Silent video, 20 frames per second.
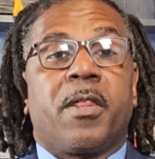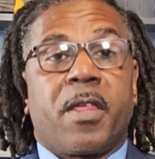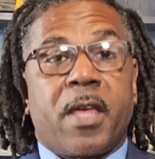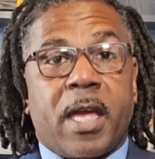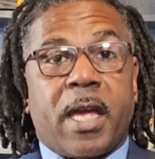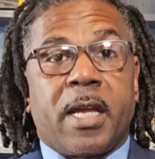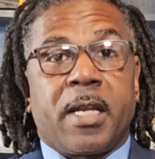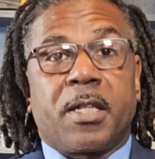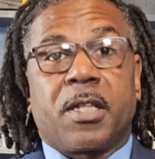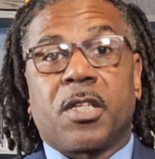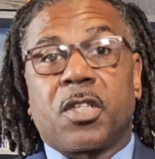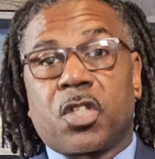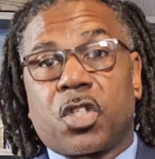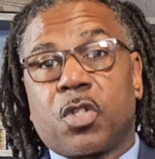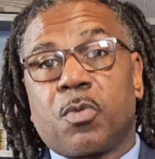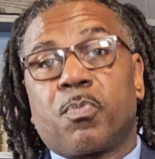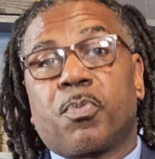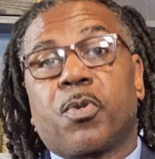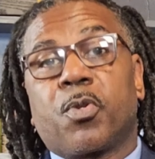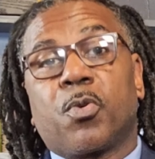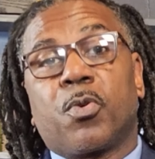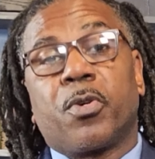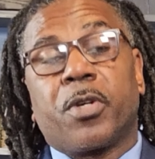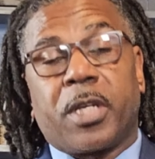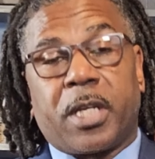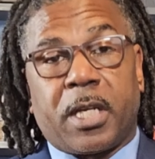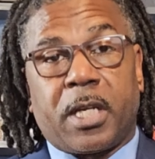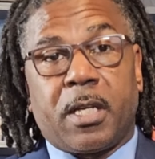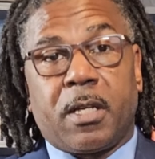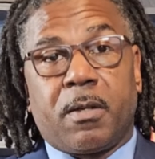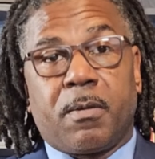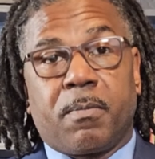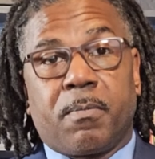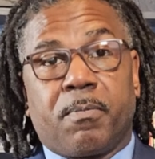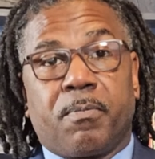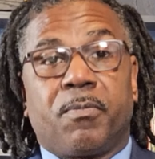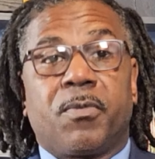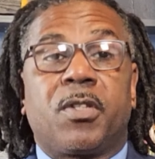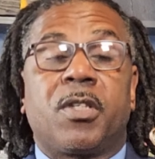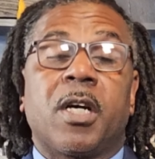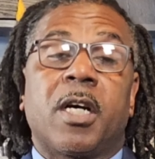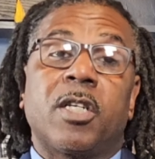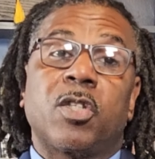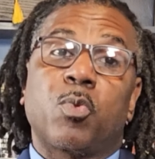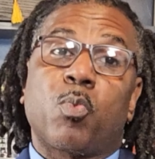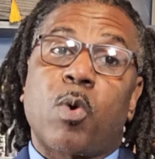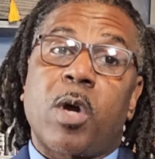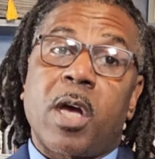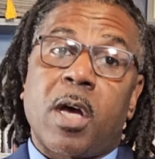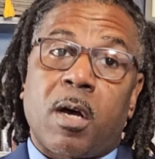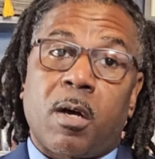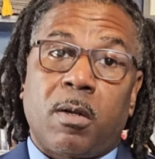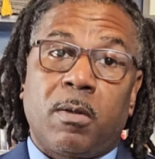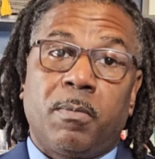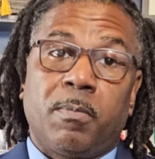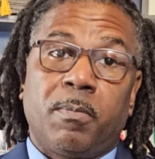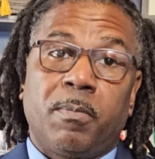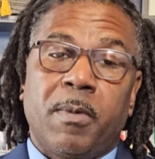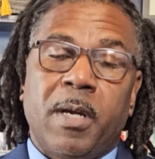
that this employee does well,